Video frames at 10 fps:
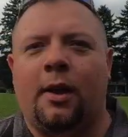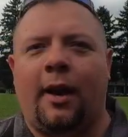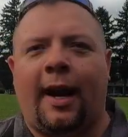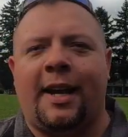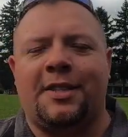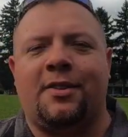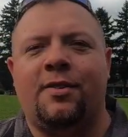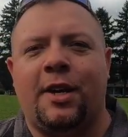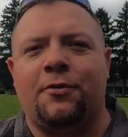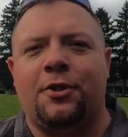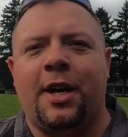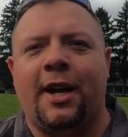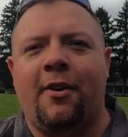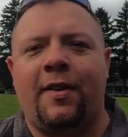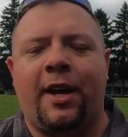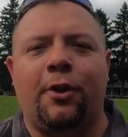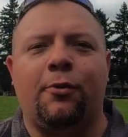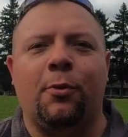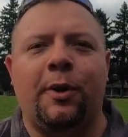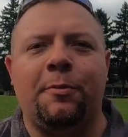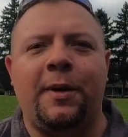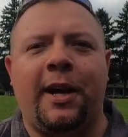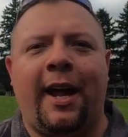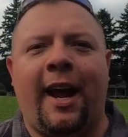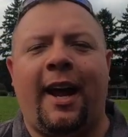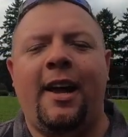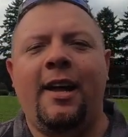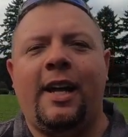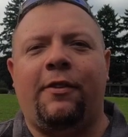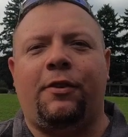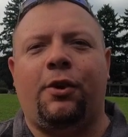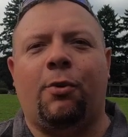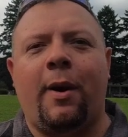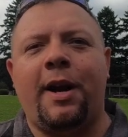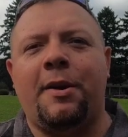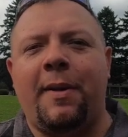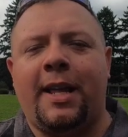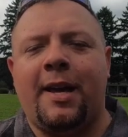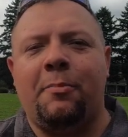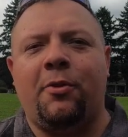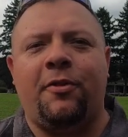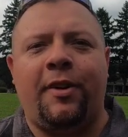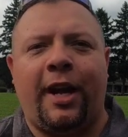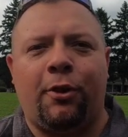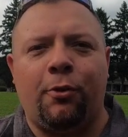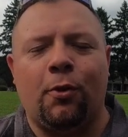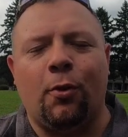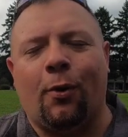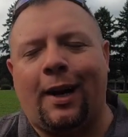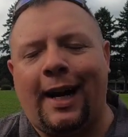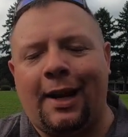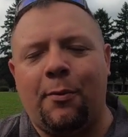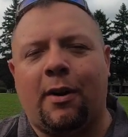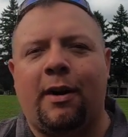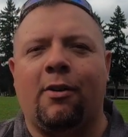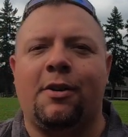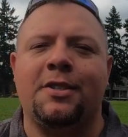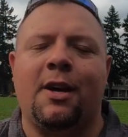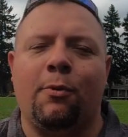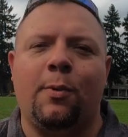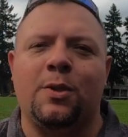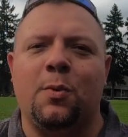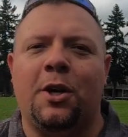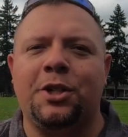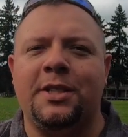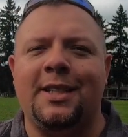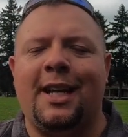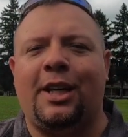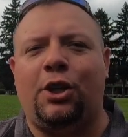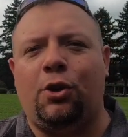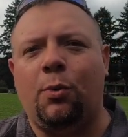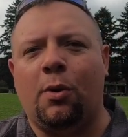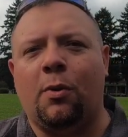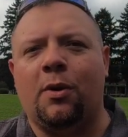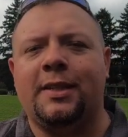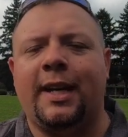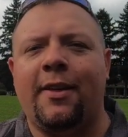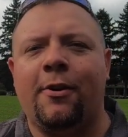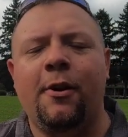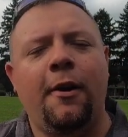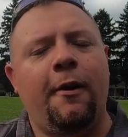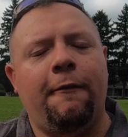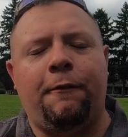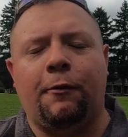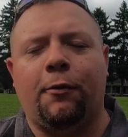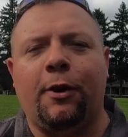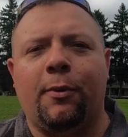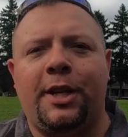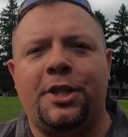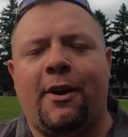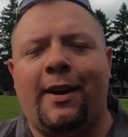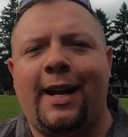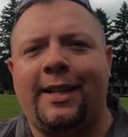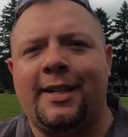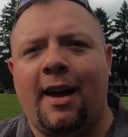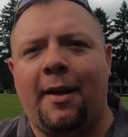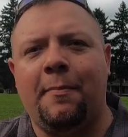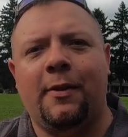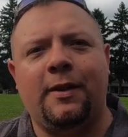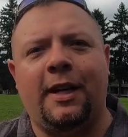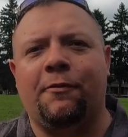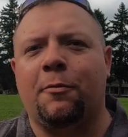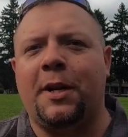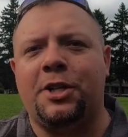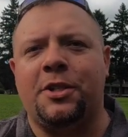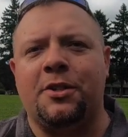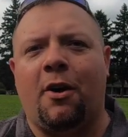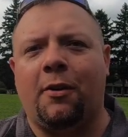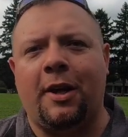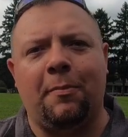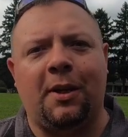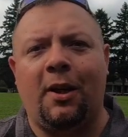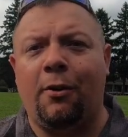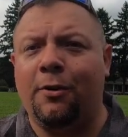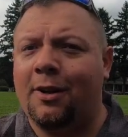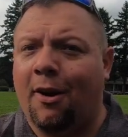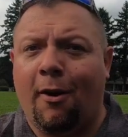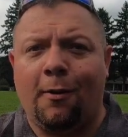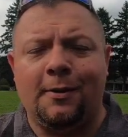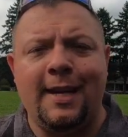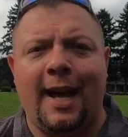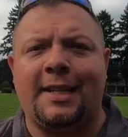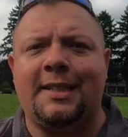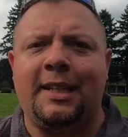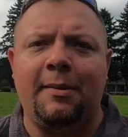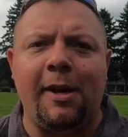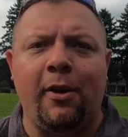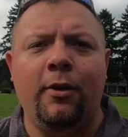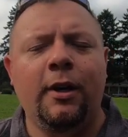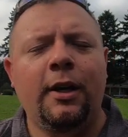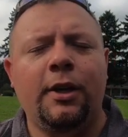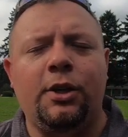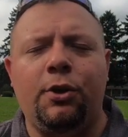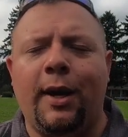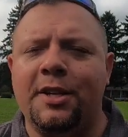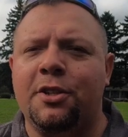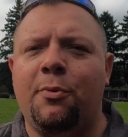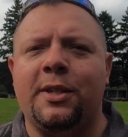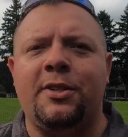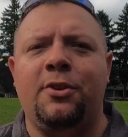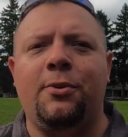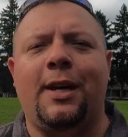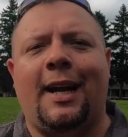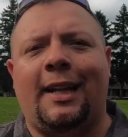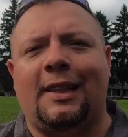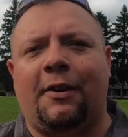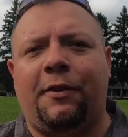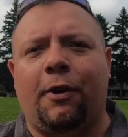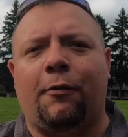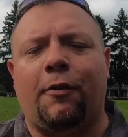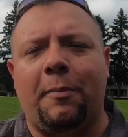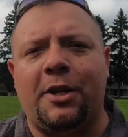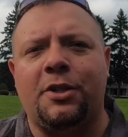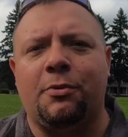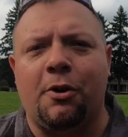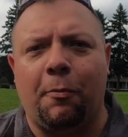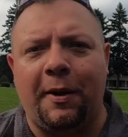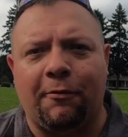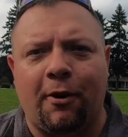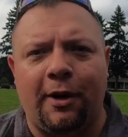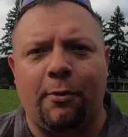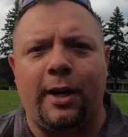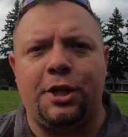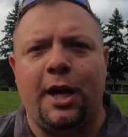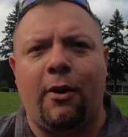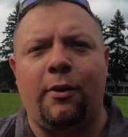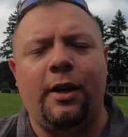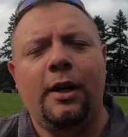All right, guys, thanks for checking out Vancouver with me today. If you're ready to make that move to Vancouver or anywhere here in Southwest Washington and you want to work together, feel free to reach out anytime. The information is all down below. Call, text, email. You guys know what to do, and I love hearing from you, so don't be afraid to reach out.